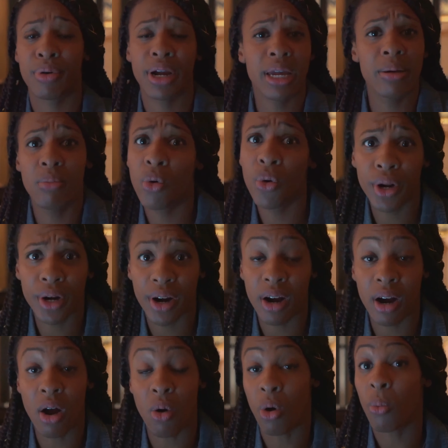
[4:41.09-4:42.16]
brick and
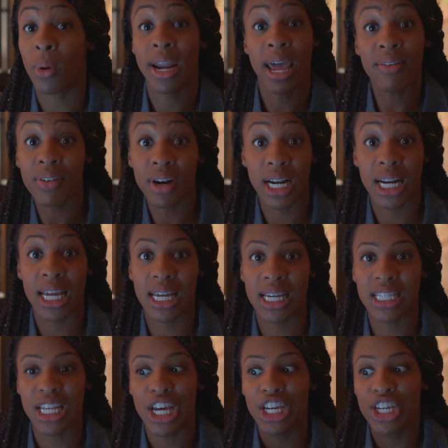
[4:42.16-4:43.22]
mortar or whatever it is,